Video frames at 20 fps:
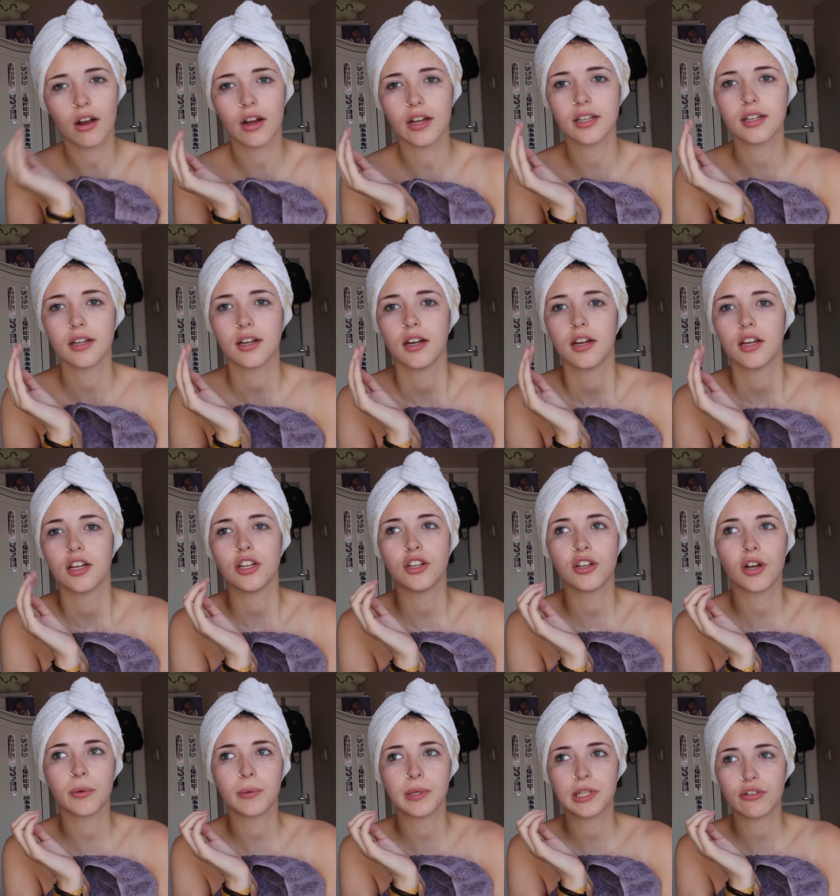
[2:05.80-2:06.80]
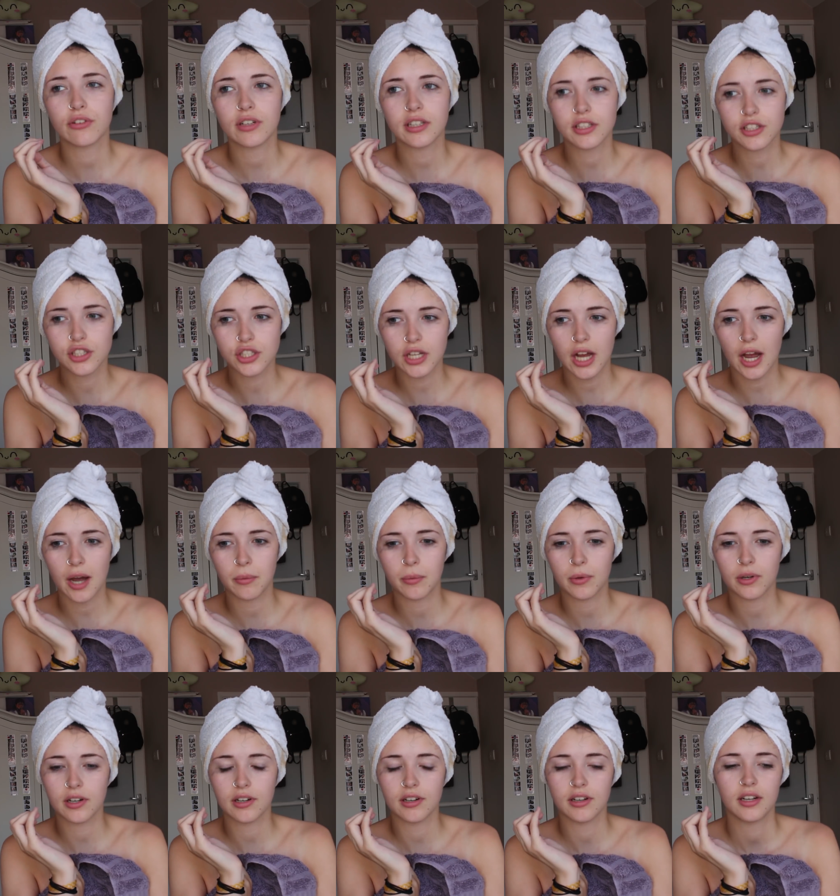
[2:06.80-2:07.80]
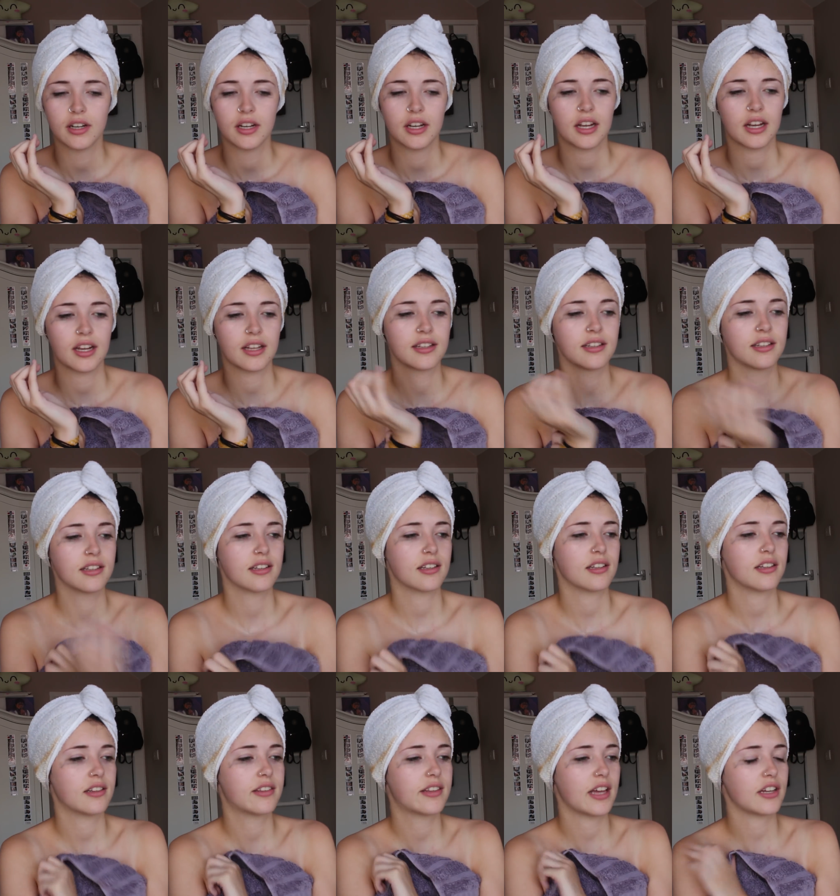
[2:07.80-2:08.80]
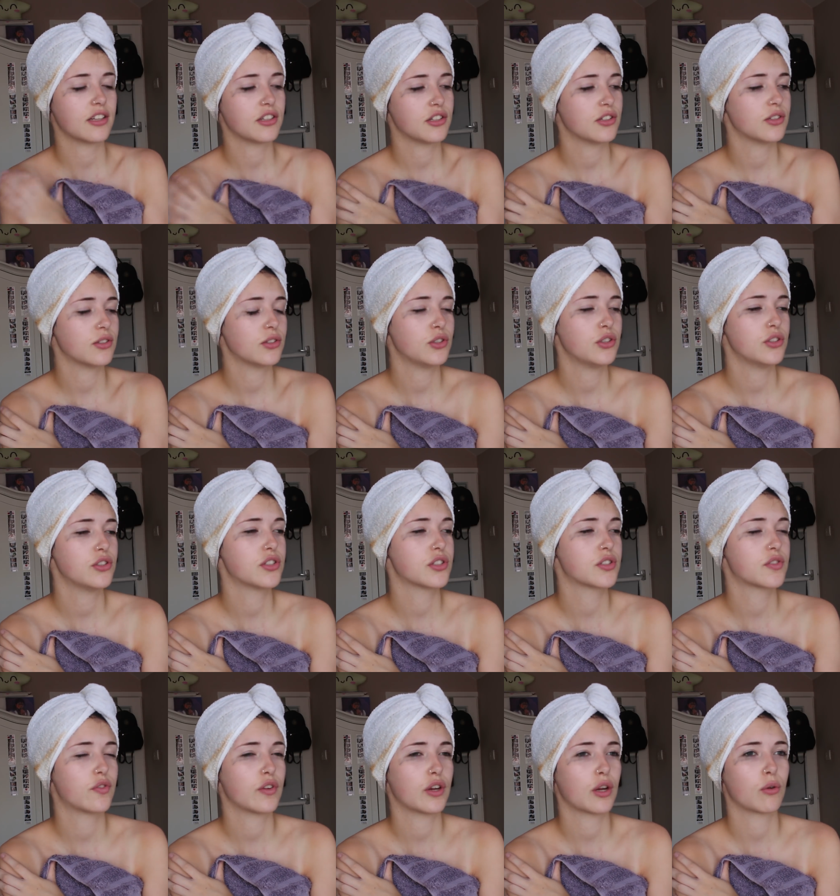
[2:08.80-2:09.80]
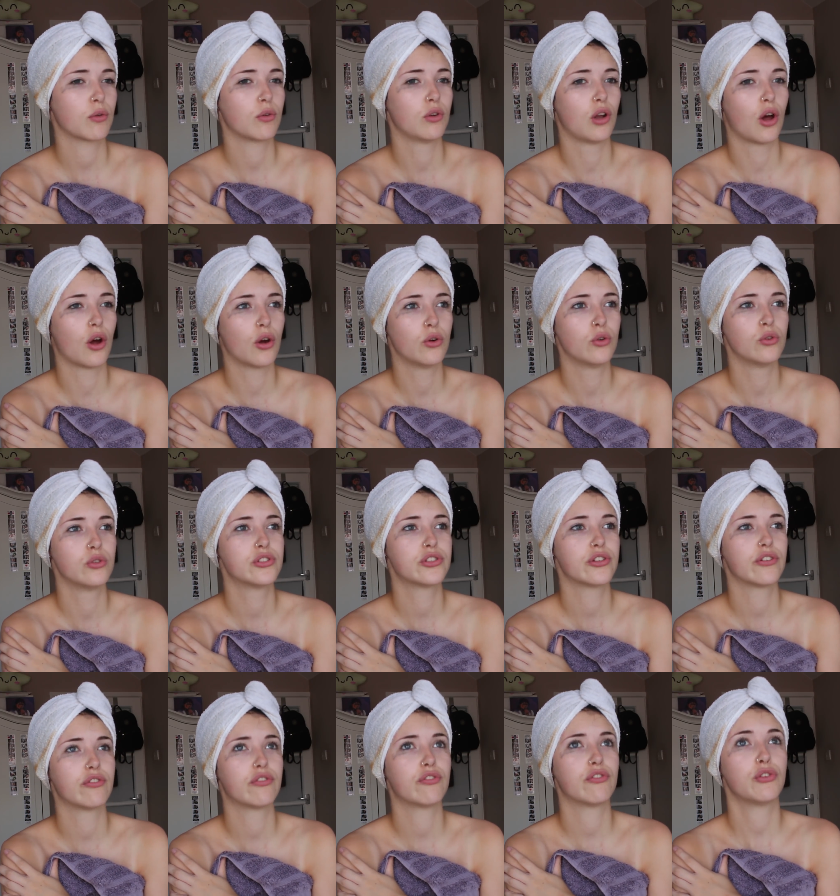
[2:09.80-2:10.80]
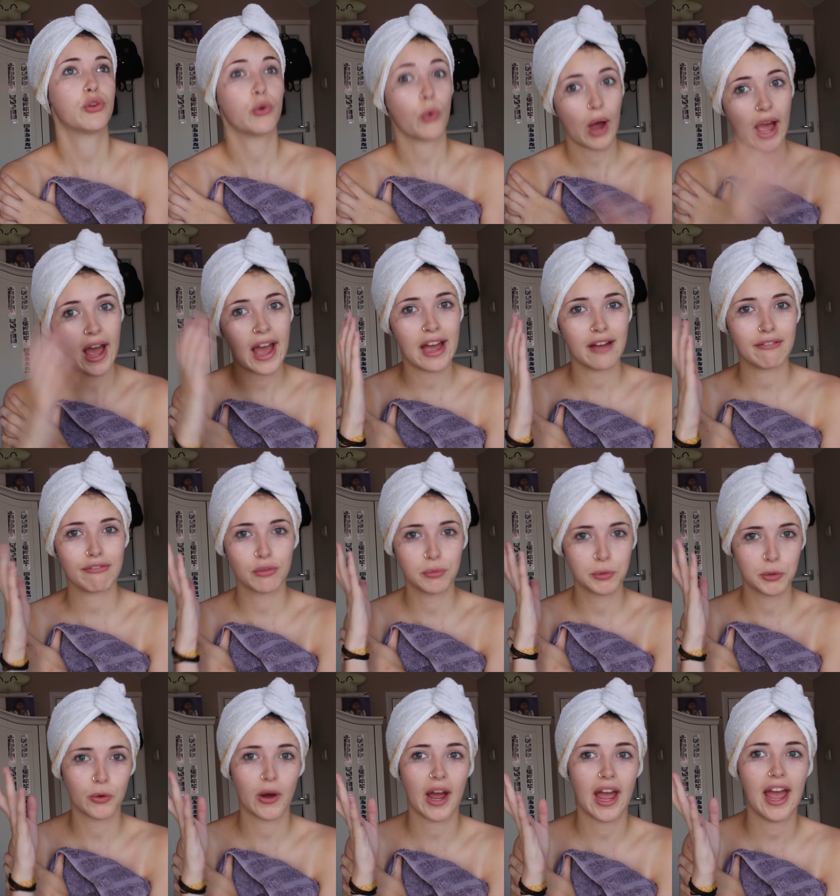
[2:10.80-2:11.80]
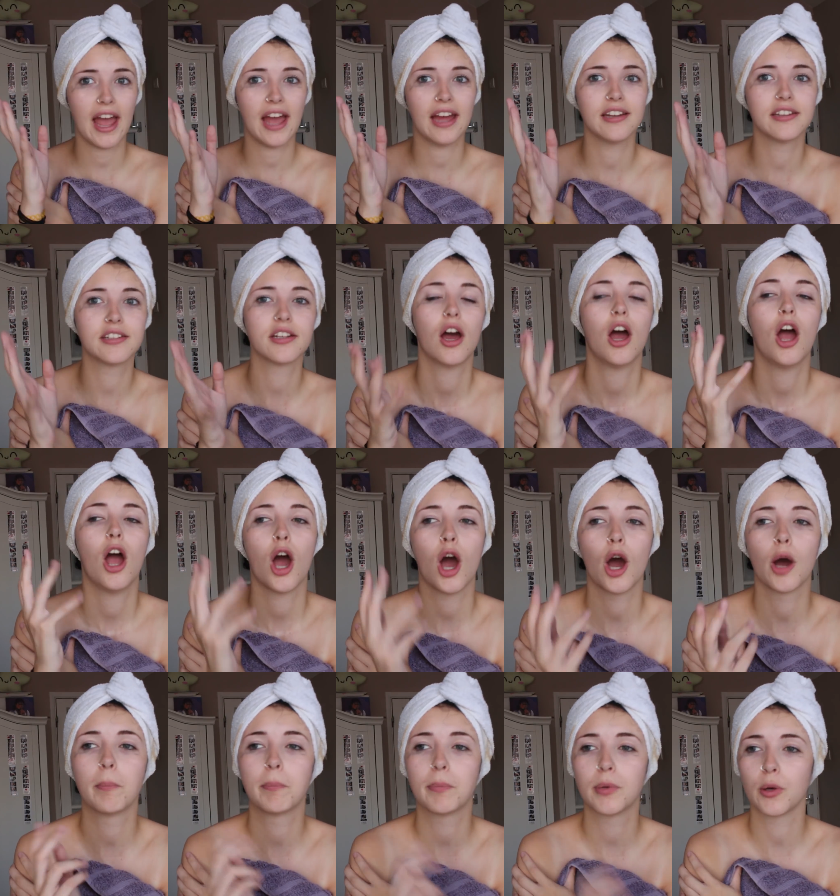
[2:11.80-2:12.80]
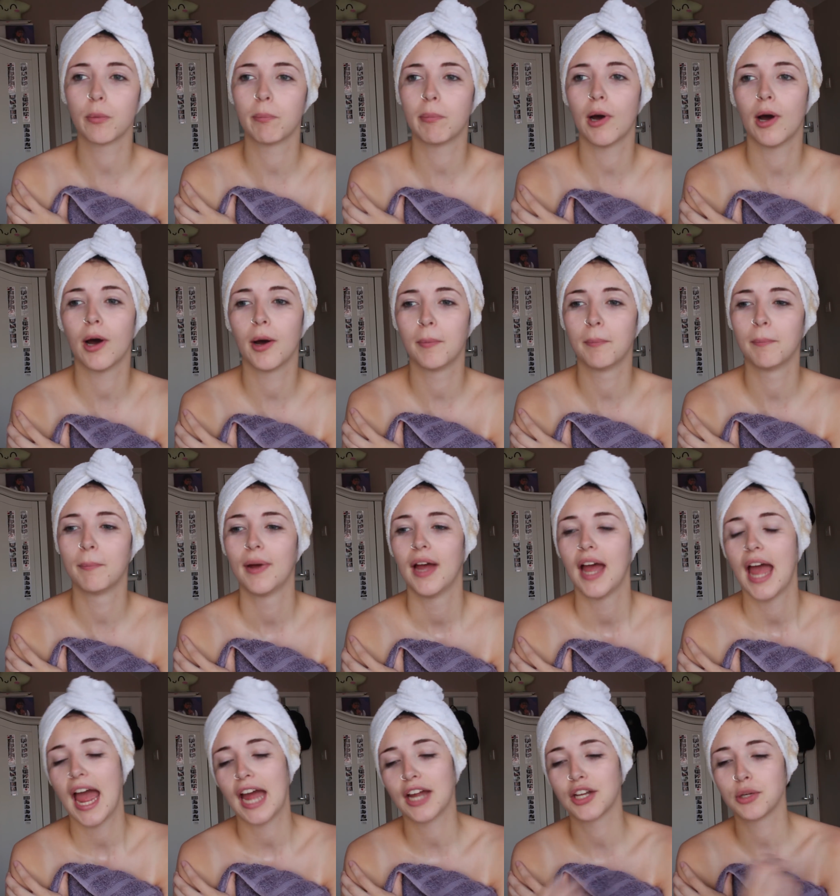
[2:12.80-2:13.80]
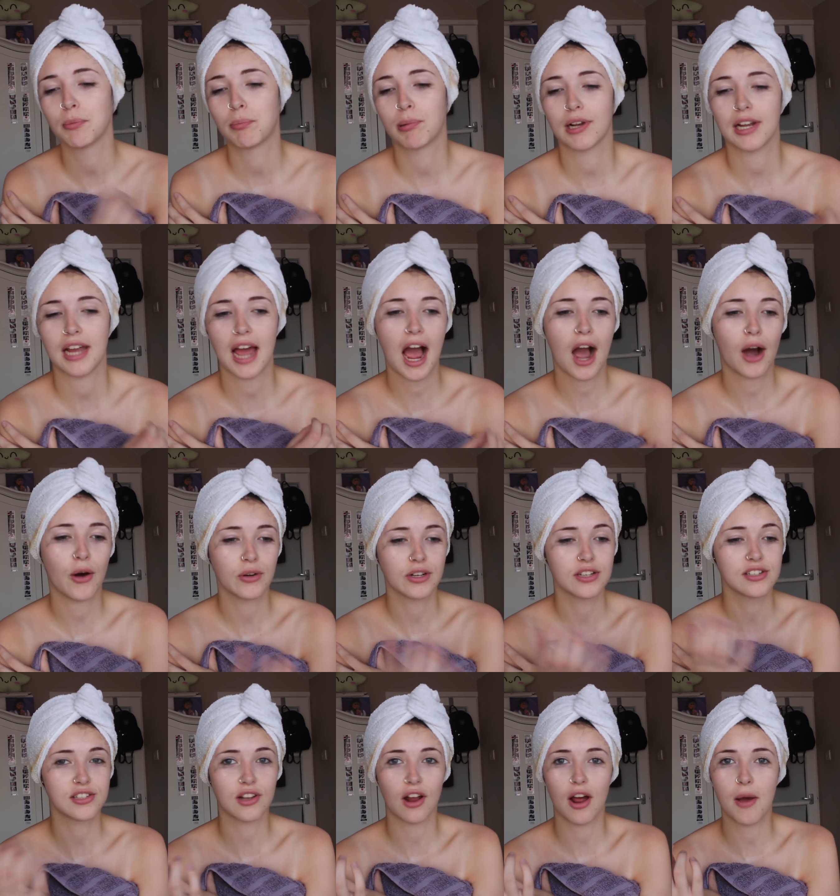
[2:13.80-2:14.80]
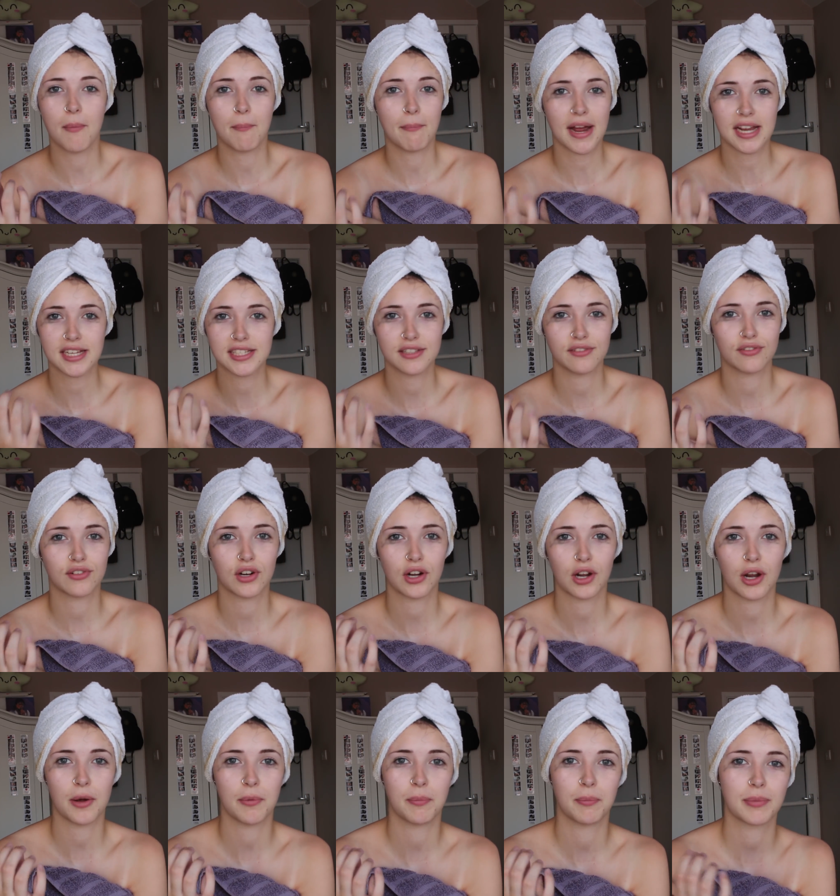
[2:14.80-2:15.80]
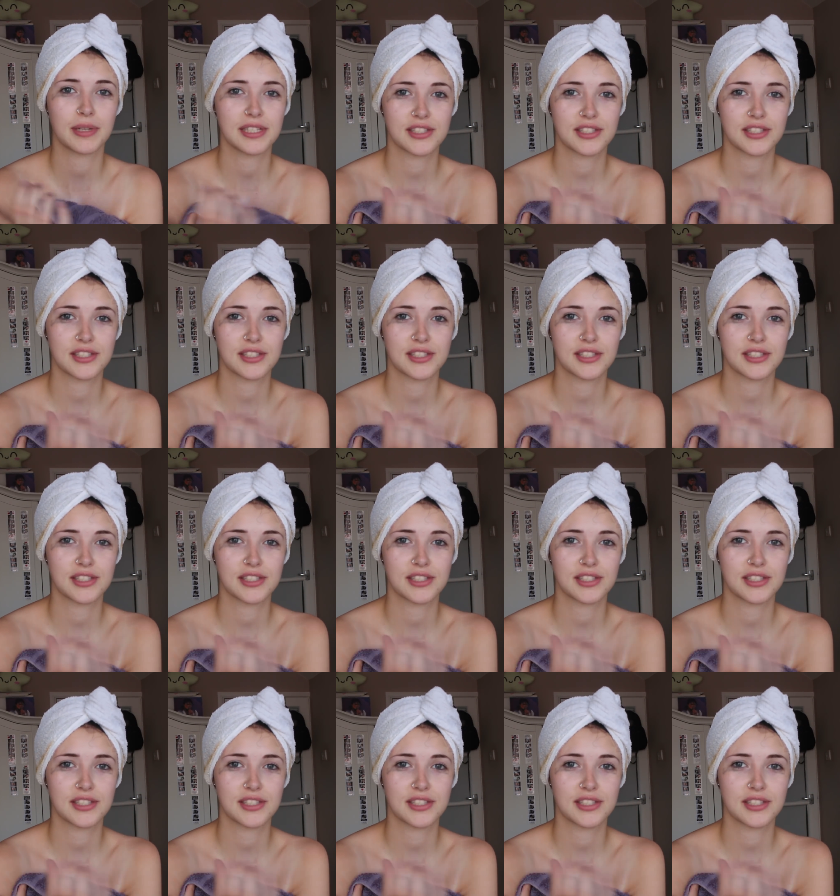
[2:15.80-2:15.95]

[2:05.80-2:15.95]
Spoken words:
Like, you know when you're in the shower and then you just feel loads of your hair from your head up your bum and you pull it out and it's like a massive clump.